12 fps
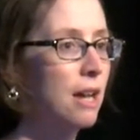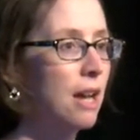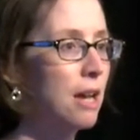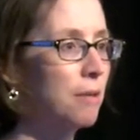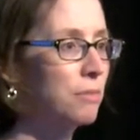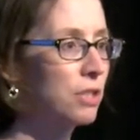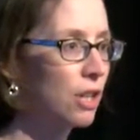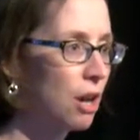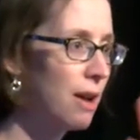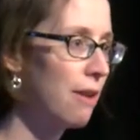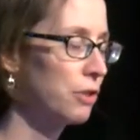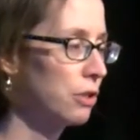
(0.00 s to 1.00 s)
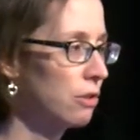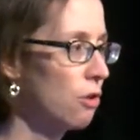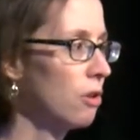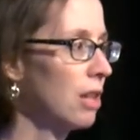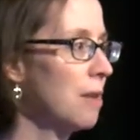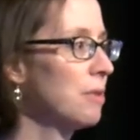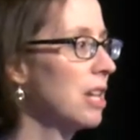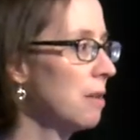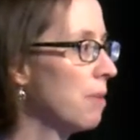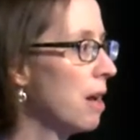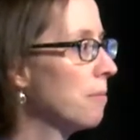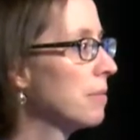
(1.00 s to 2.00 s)
um, to go after cold climate
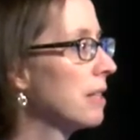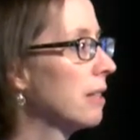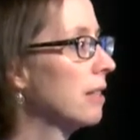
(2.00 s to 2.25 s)
heat pumps.